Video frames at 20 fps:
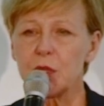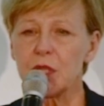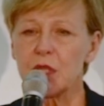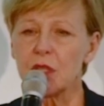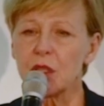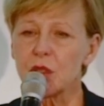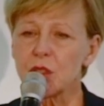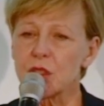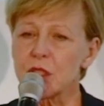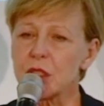
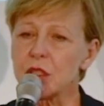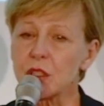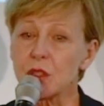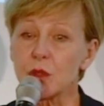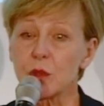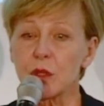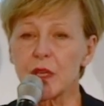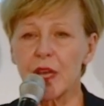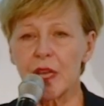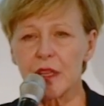considered
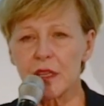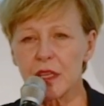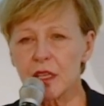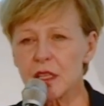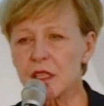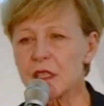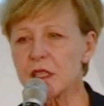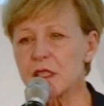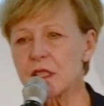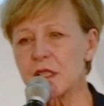
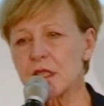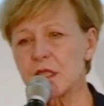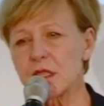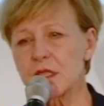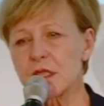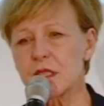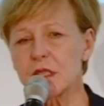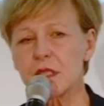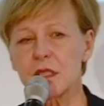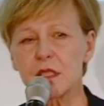together,
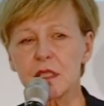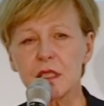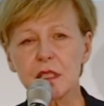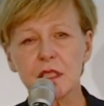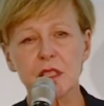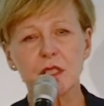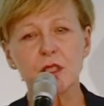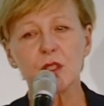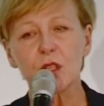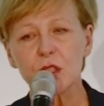since it
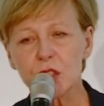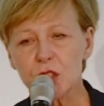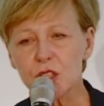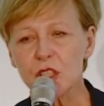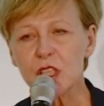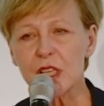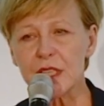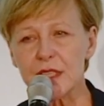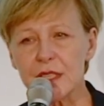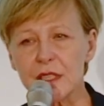is not
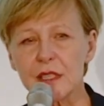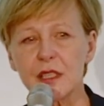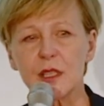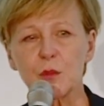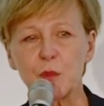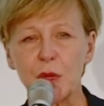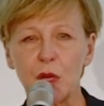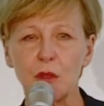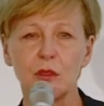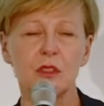just
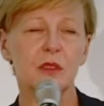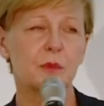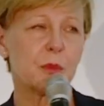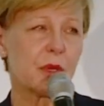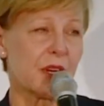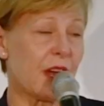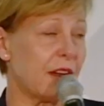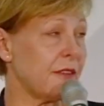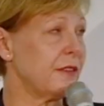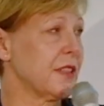about the
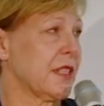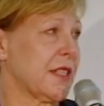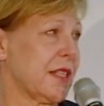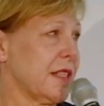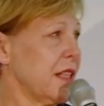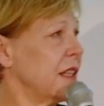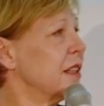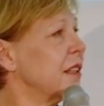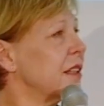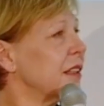
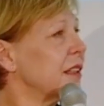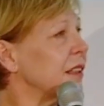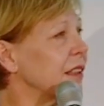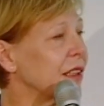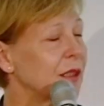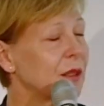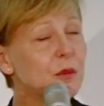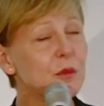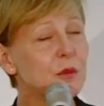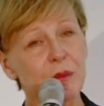privacy.
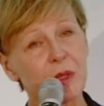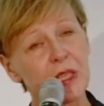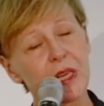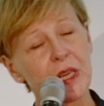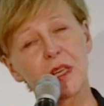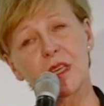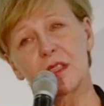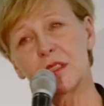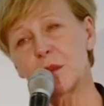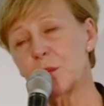Yeah,
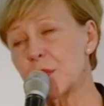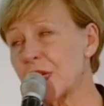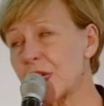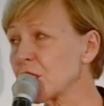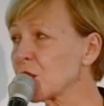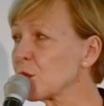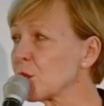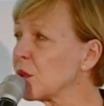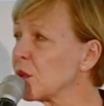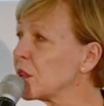the
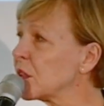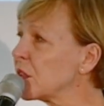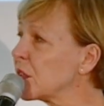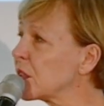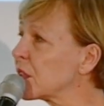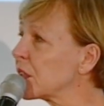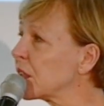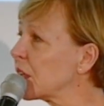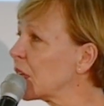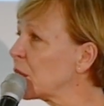password
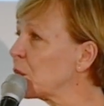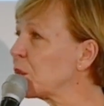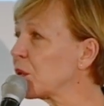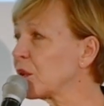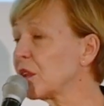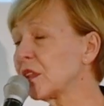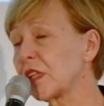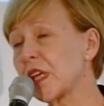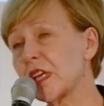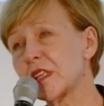
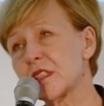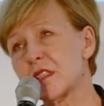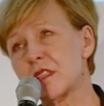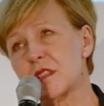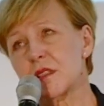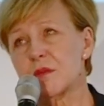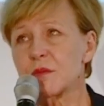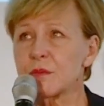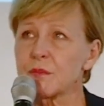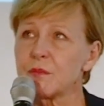
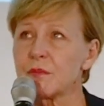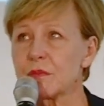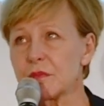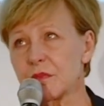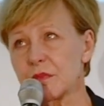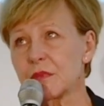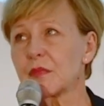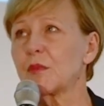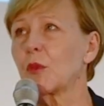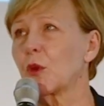protects
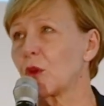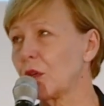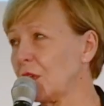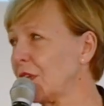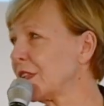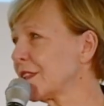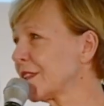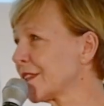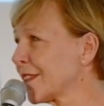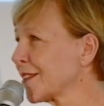more or
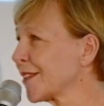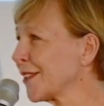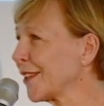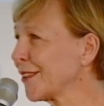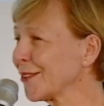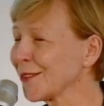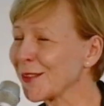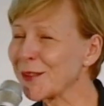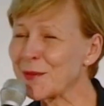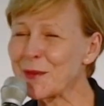less, yeah,
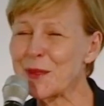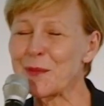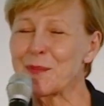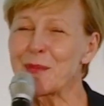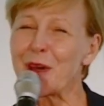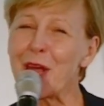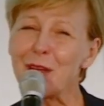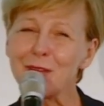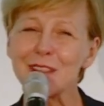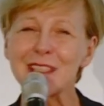the
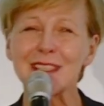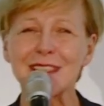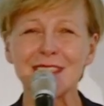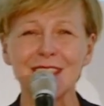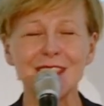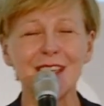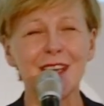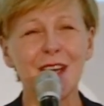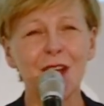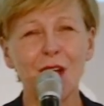
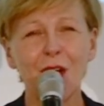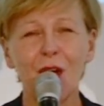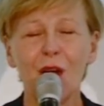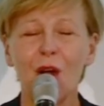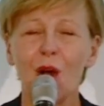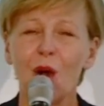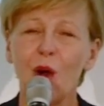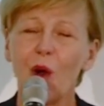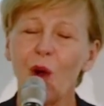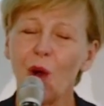privacy
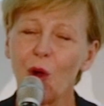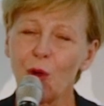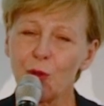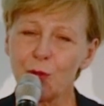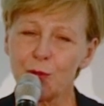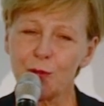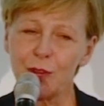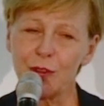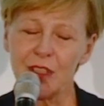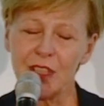of
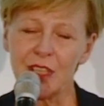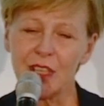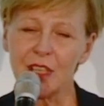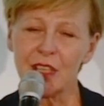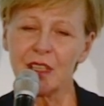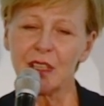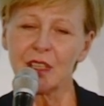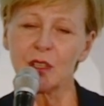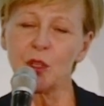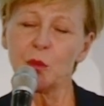
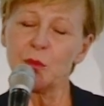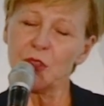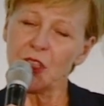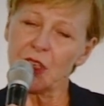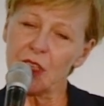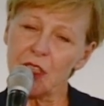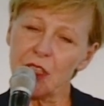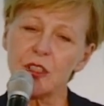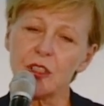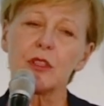
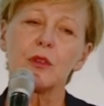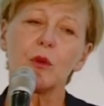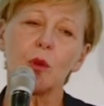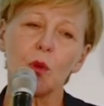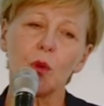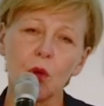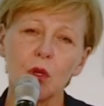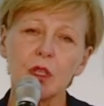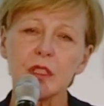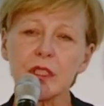communication
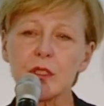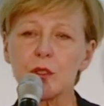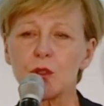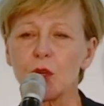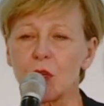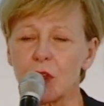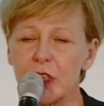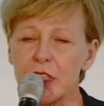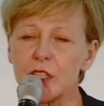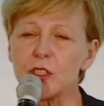or
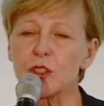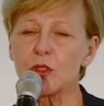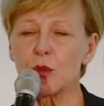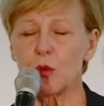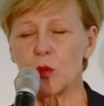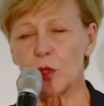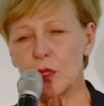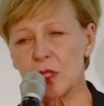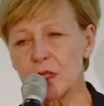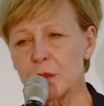storage
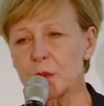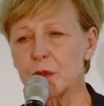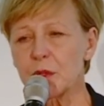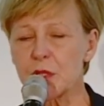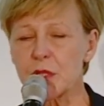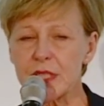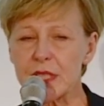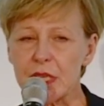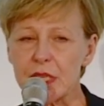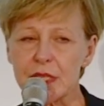or
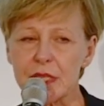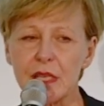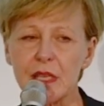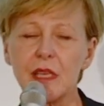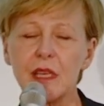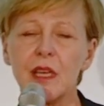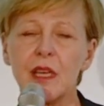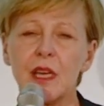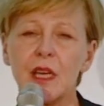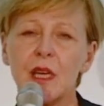
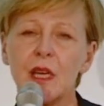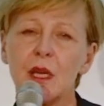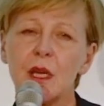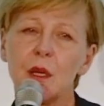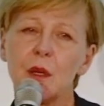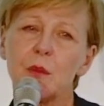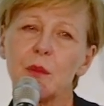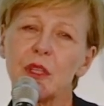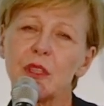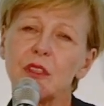processing.
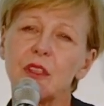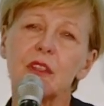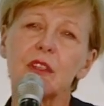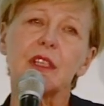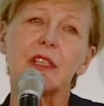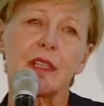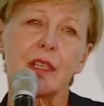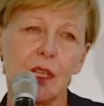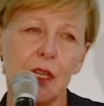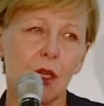But there
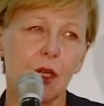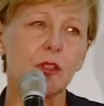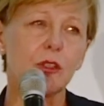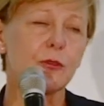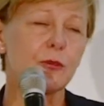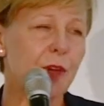are a lot of